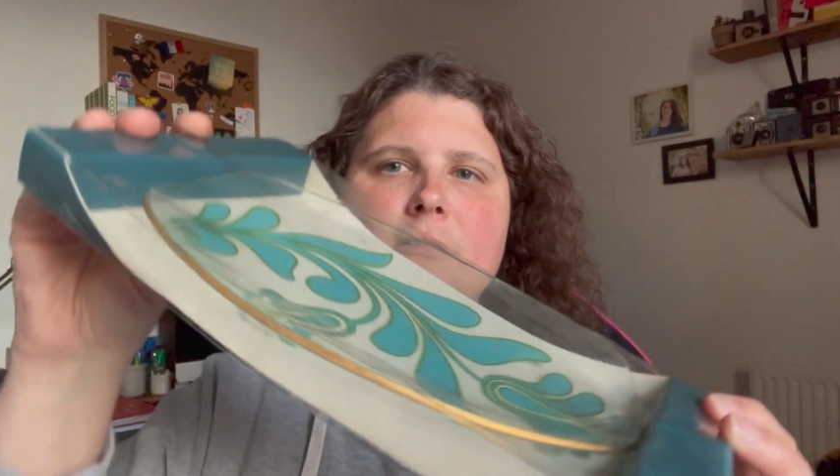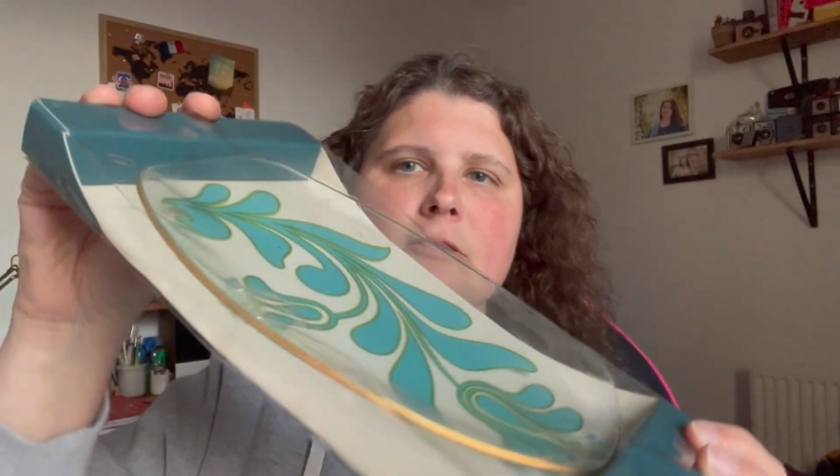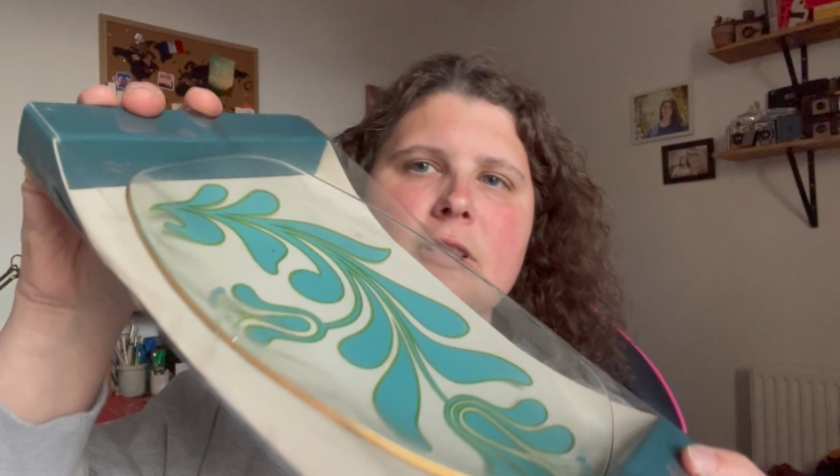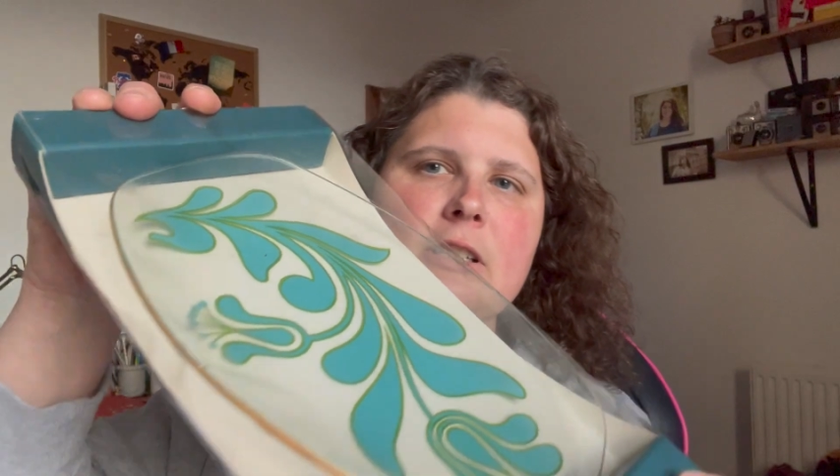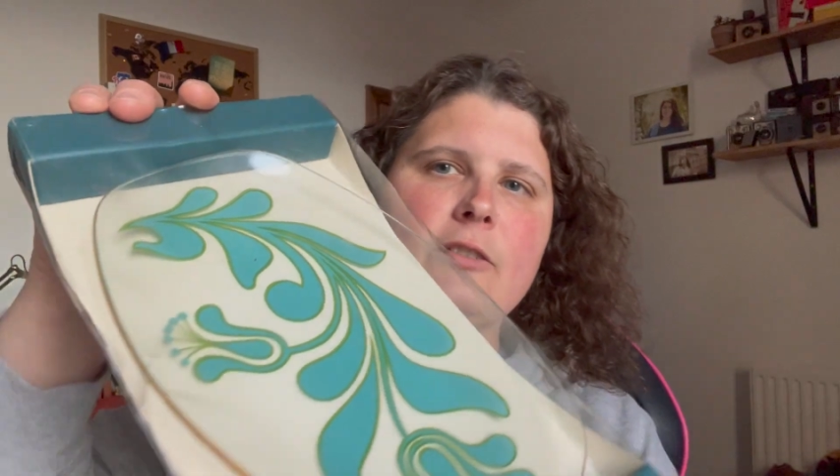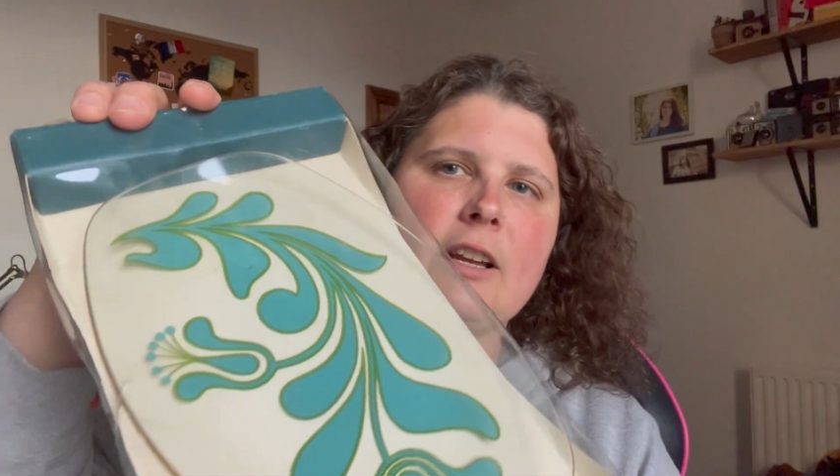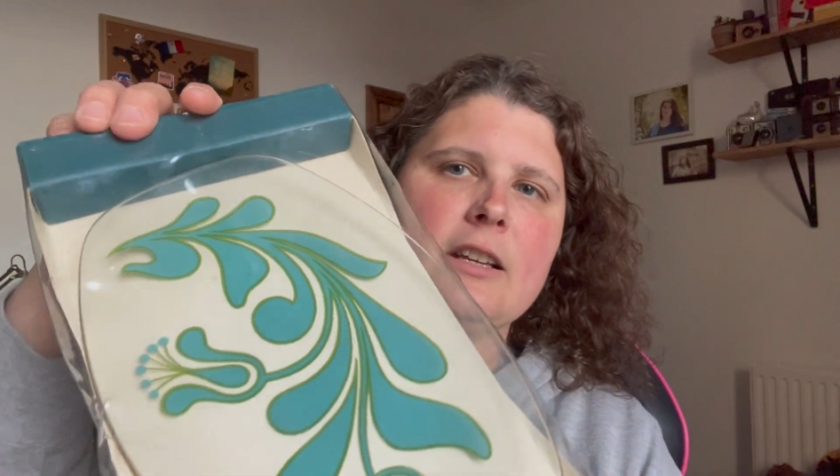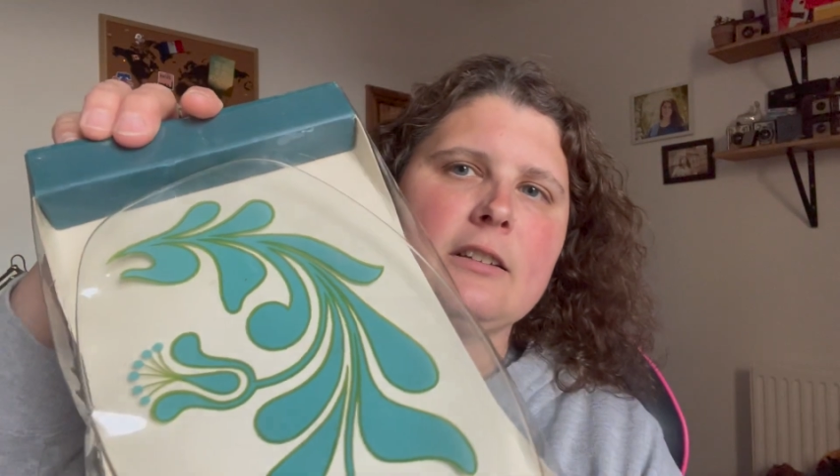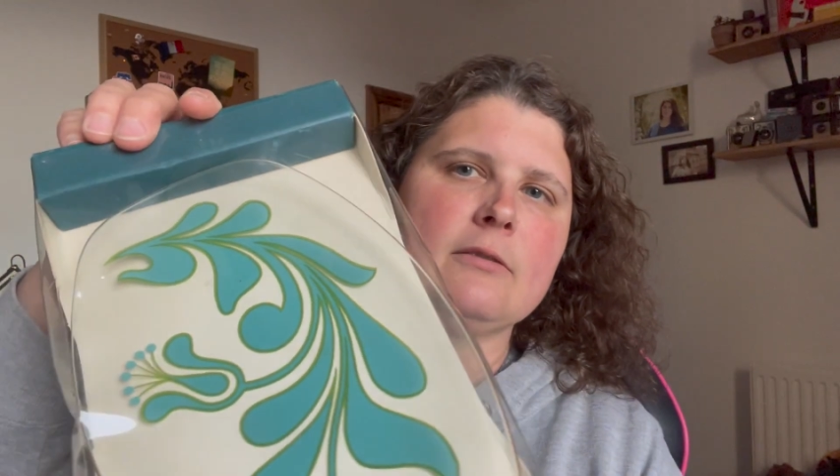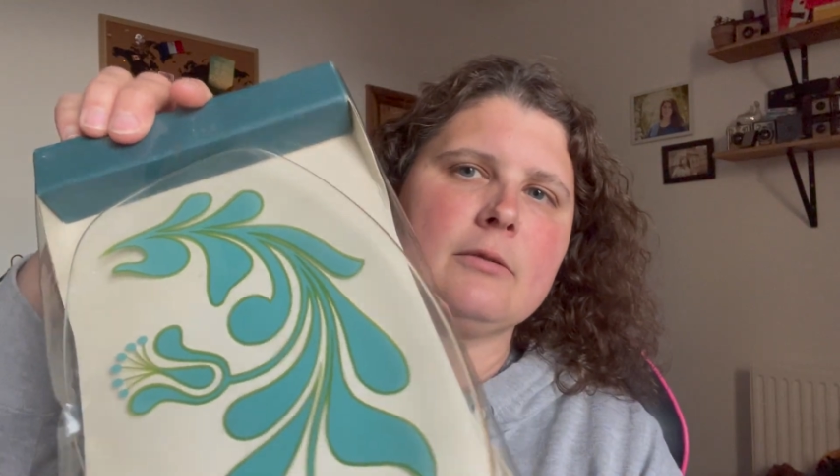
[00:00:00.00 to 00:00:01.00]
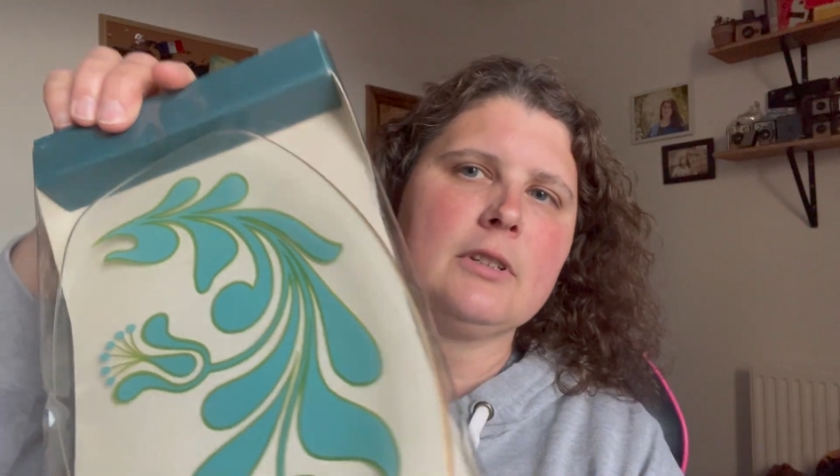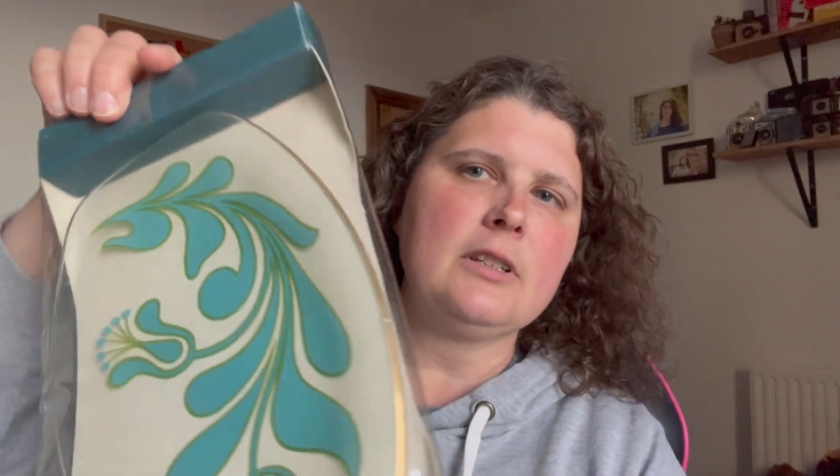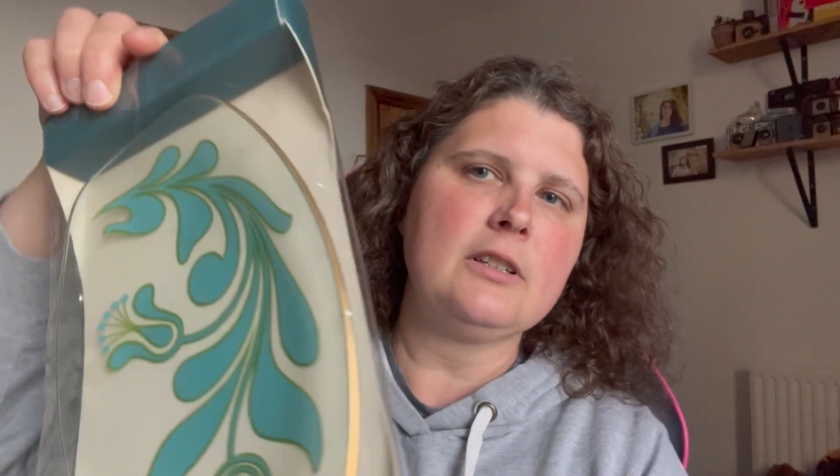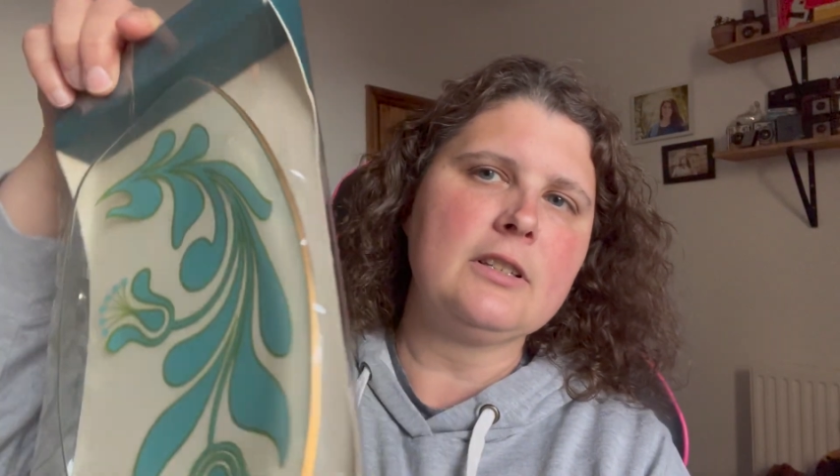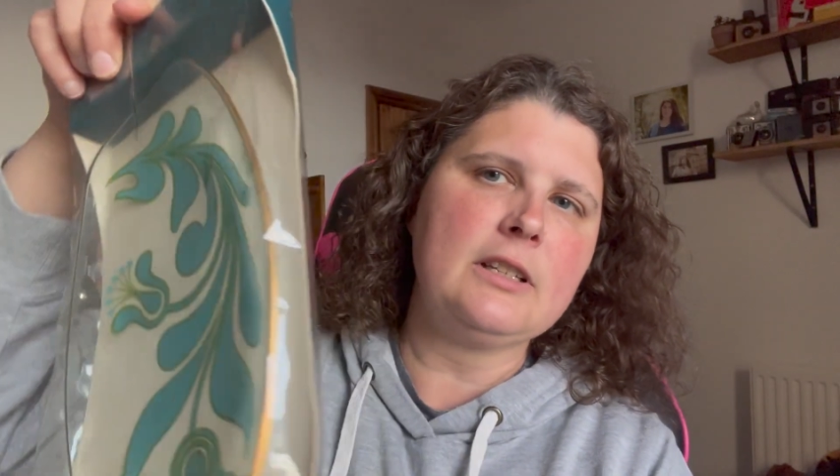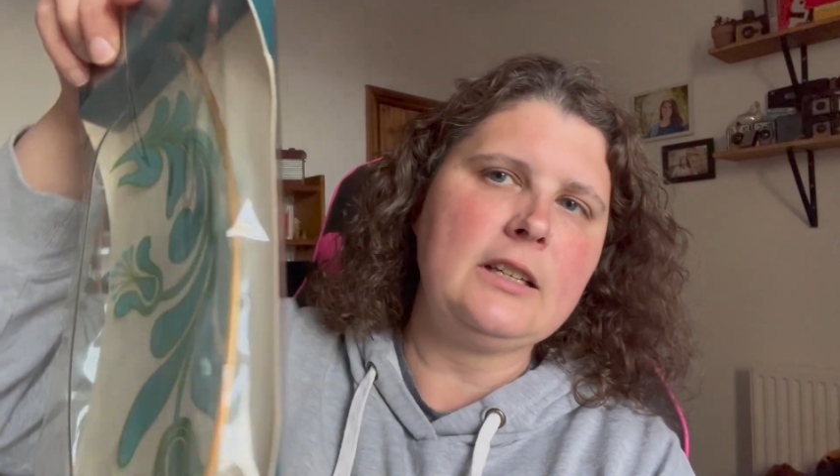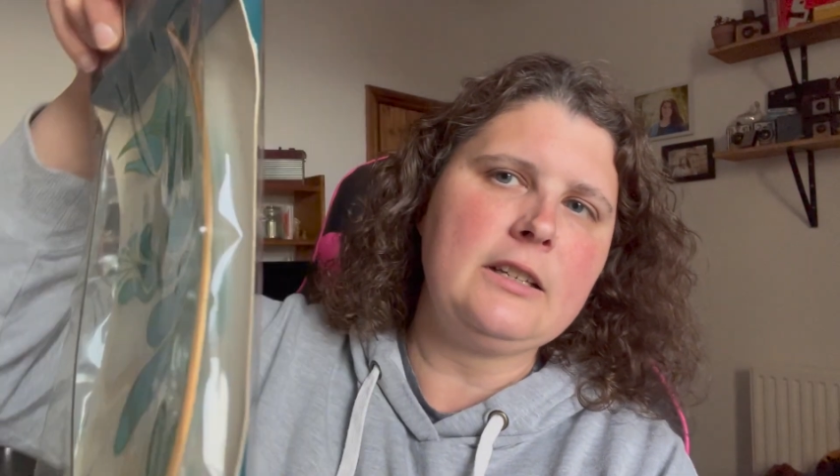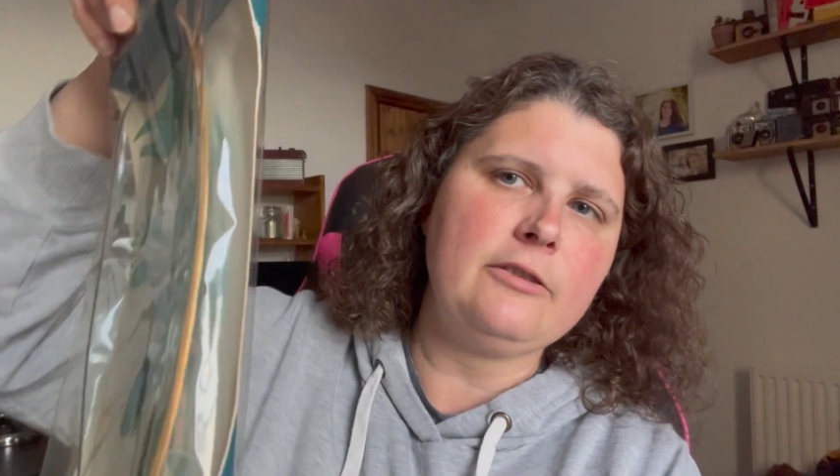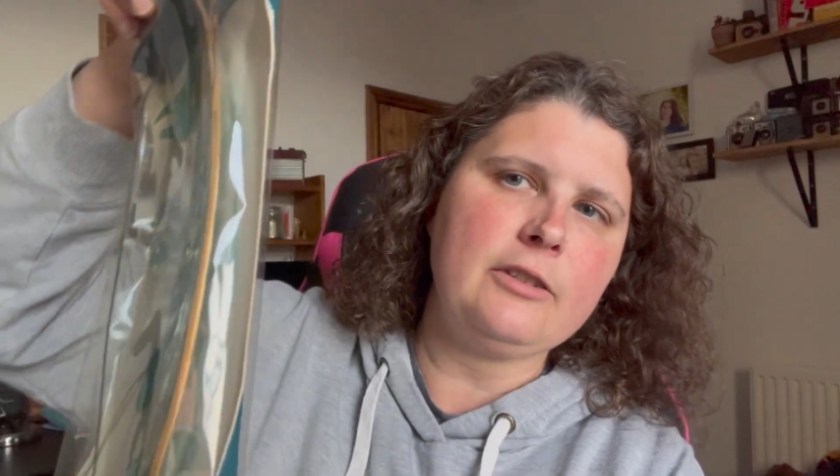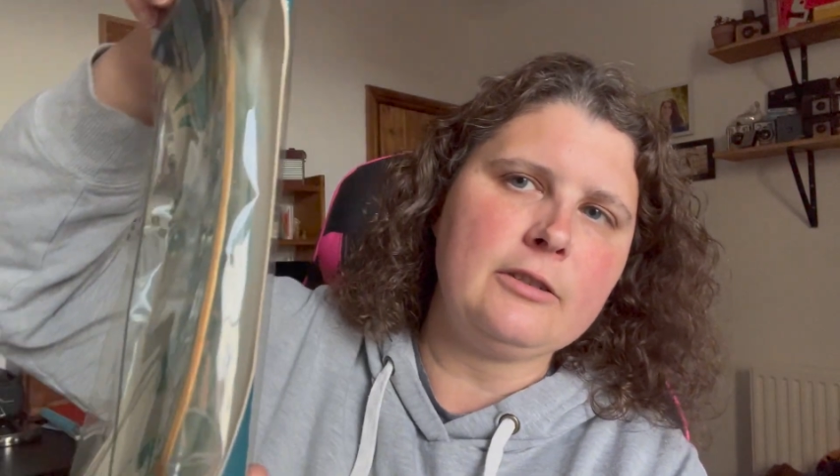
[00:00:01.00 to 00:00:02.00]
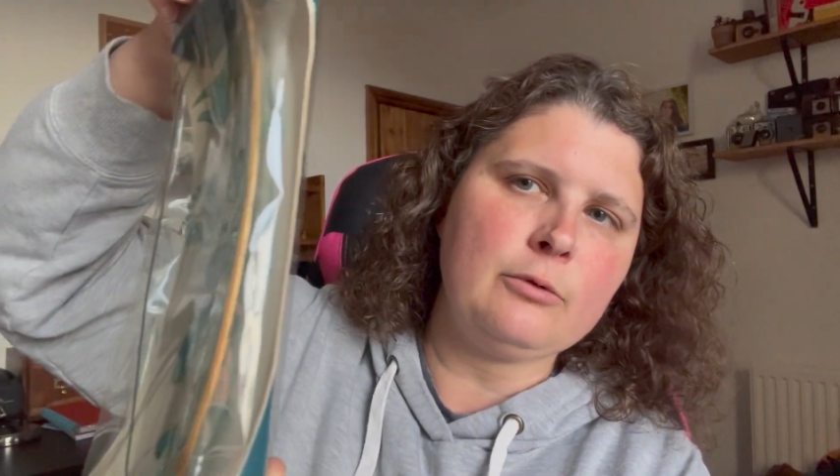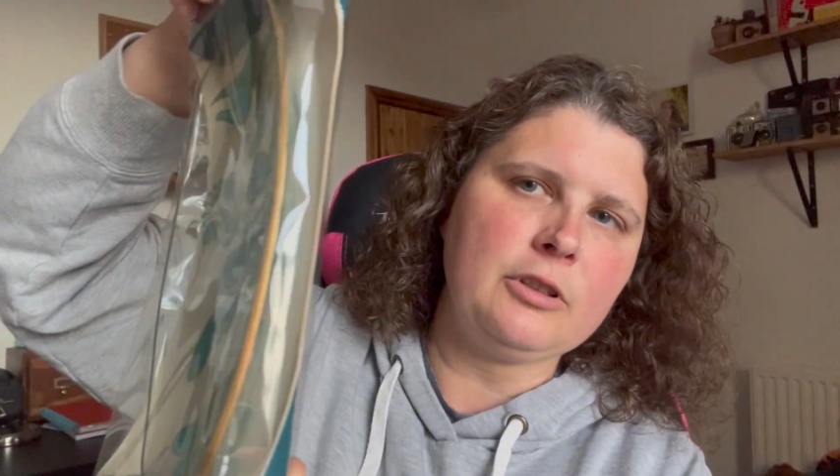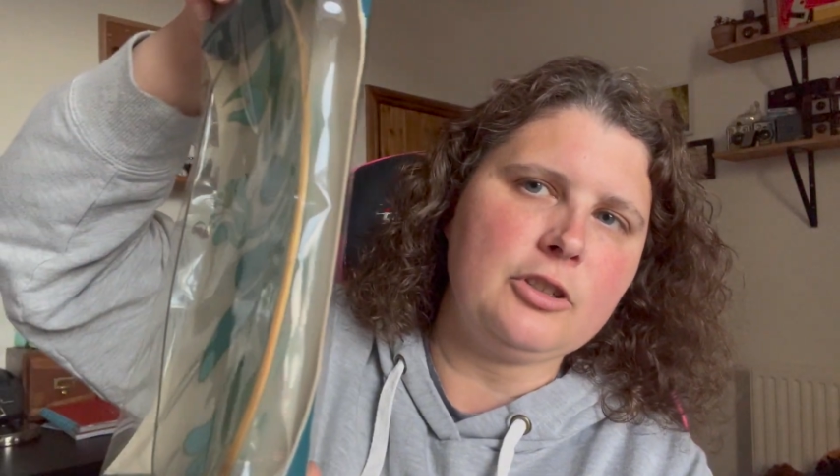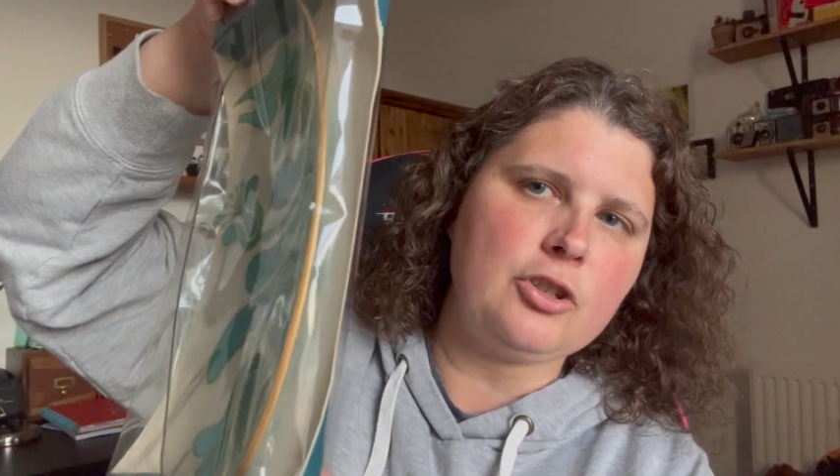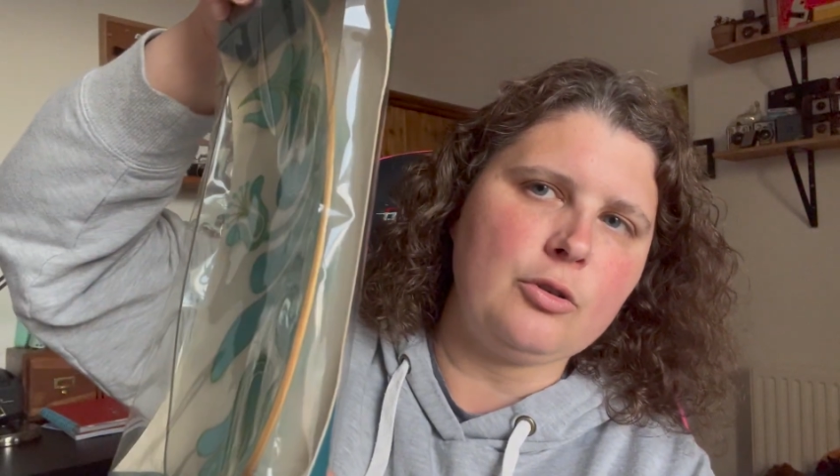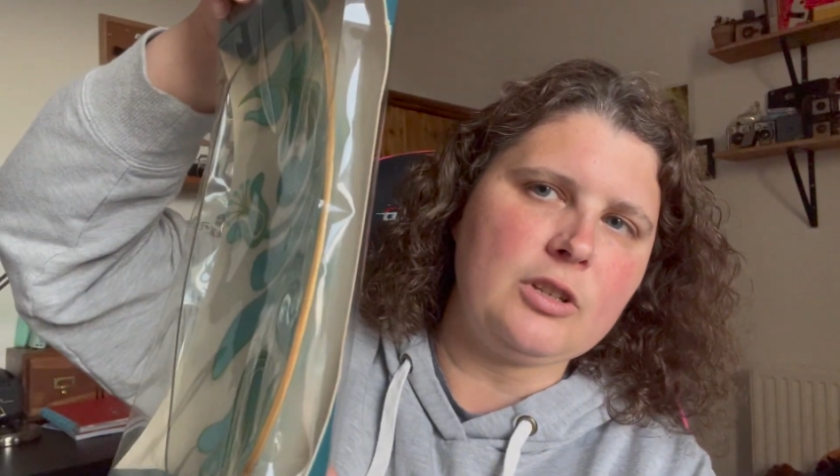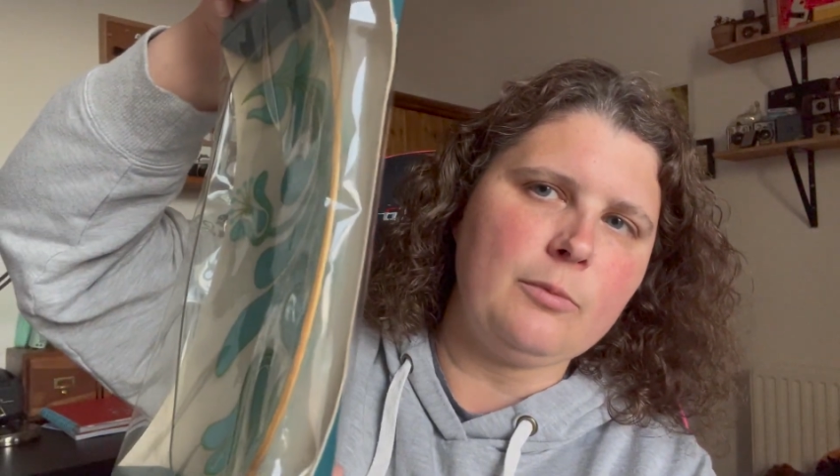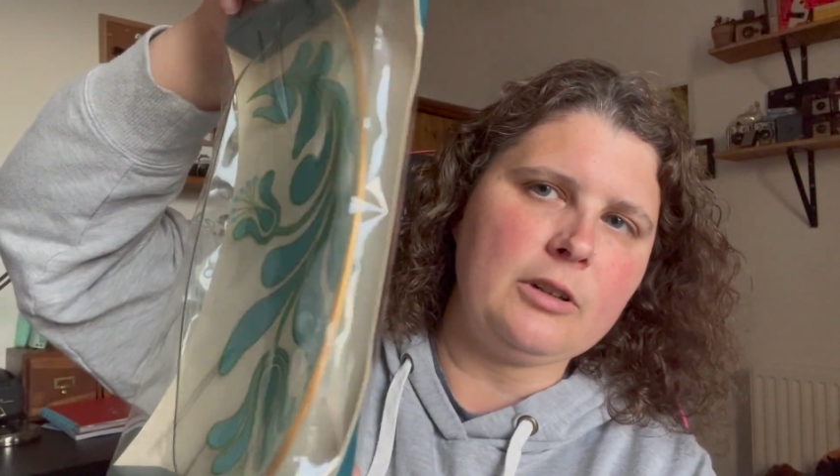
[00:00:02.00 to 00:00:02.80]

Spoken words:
See if I could see if it really shows up.